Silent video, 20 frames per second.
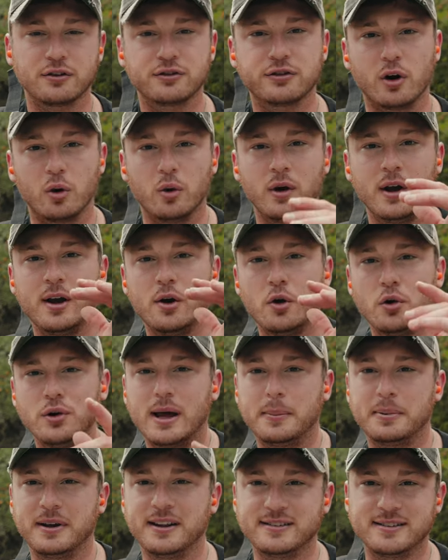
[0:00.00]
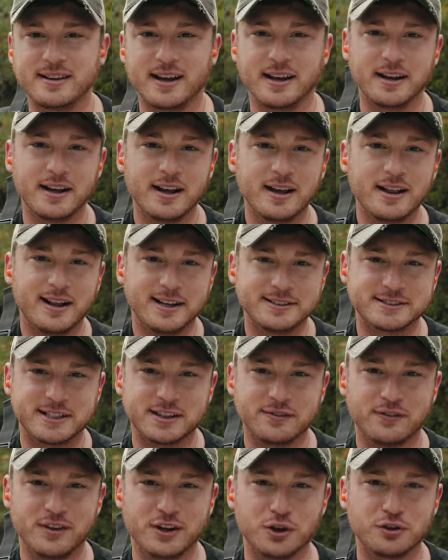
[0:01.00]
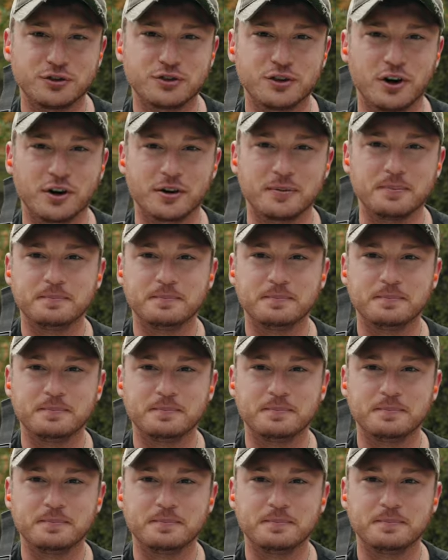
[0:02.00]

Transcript: So with that being said, let's get the video started.